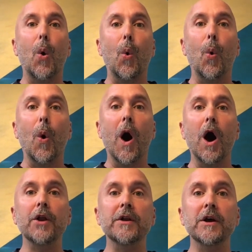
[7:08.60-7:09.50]

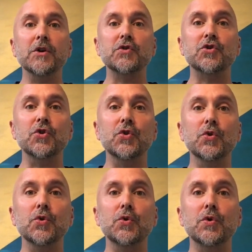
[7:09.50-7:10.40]
1,
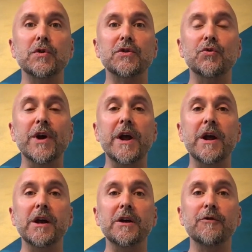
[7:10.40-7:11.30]
2,
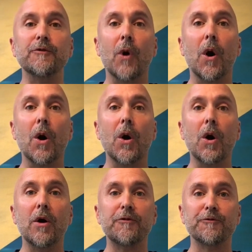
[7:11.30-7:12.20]
3,
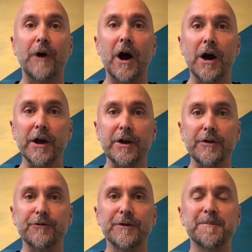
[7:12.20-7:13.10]
4,
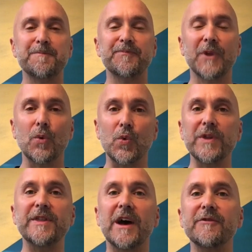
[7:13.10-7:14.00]
5.
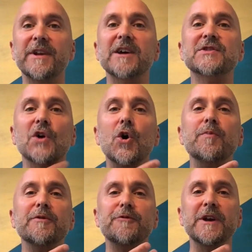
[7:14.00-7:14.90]
With that nice
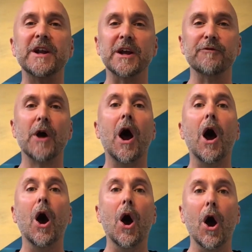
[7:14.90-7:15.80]
open feeling of
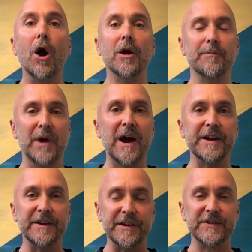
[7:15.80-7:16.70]
huh
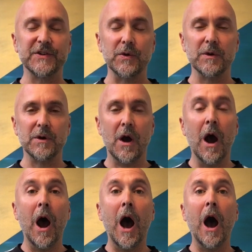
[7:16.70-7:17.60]
behind it. So
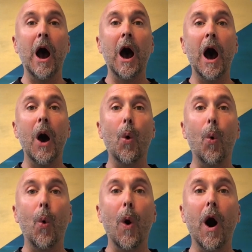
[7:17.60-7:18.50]

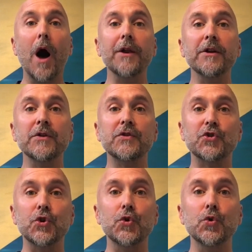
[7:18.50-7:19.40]
1,
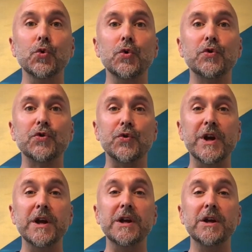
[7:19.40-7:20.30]
2,
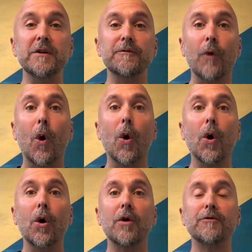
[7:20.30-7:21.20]
3,
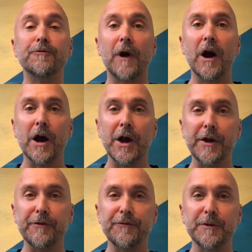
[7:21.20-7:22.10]
4,
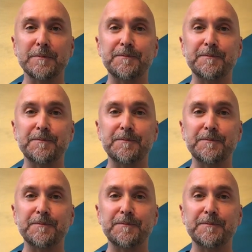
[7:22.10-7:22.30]
5.